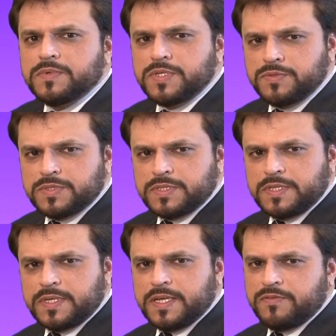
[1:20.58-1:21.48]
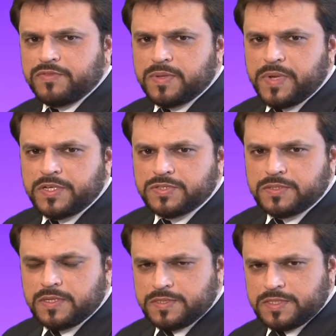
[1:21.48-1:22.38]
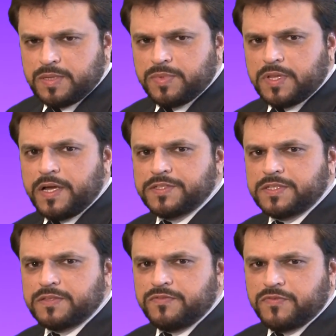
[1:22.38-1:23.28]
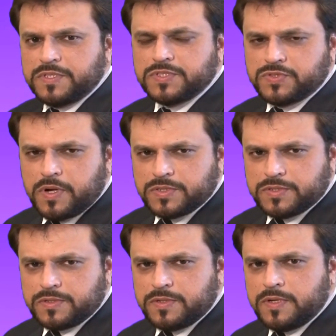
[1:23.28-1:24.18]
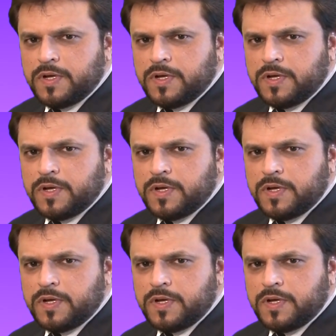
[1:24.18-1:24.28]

reducing inflammation and stabilizing the foot structure